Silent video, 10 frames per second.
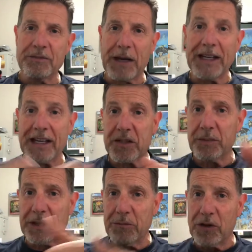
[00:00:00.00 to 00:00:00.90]
My next
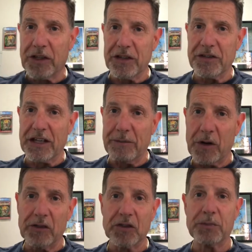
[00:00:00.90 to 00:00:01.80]
big book is a
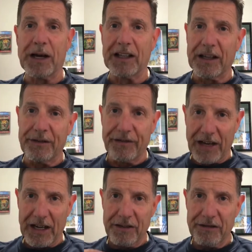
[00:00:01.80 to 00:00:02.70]
Marvel Spotlight
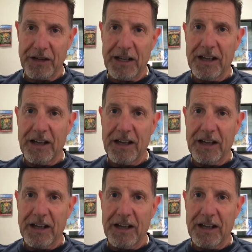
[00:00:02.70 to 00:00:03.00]
5.